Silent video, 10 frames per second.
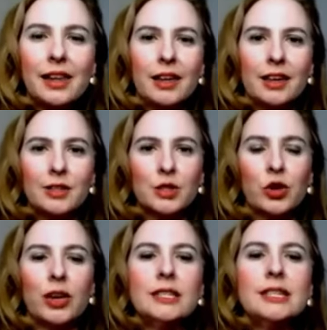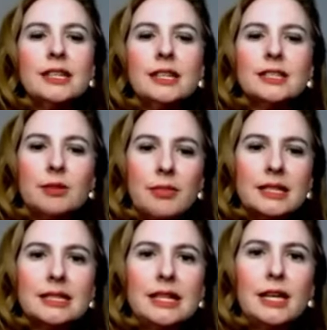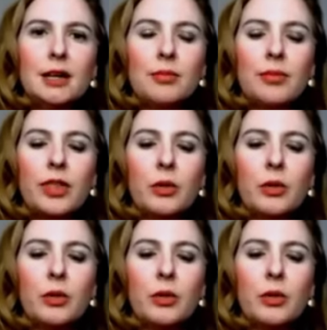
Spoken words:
Like as crazy as it may seem,